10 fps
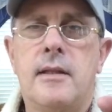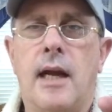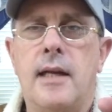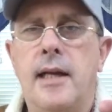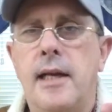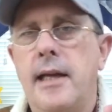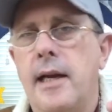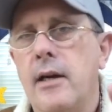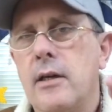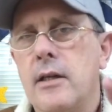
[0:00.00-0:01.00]
Take
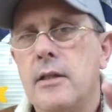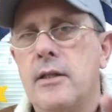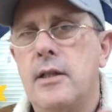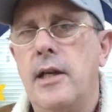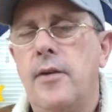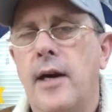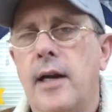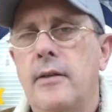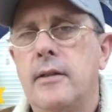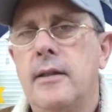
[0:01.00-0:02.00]
care. See you
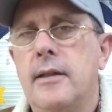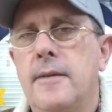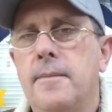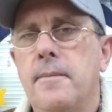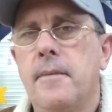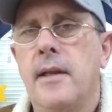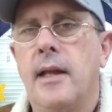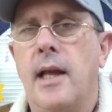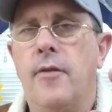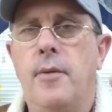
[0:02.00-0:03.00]
around.
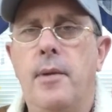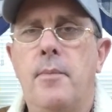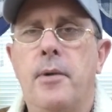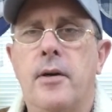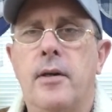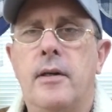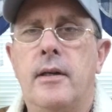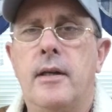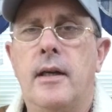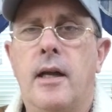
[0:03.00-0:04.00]
And remember,
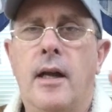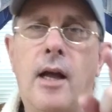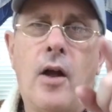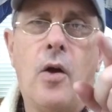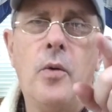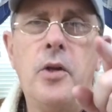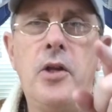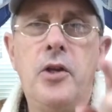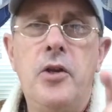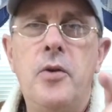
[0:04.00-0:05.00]
only
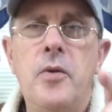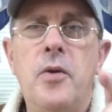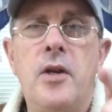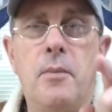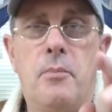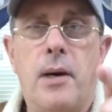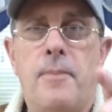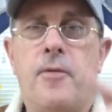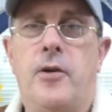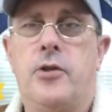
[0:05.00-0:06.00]
you can
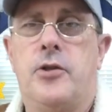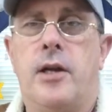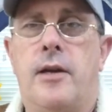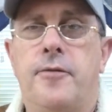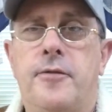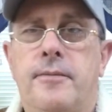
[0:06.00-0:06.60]
prep for yourself.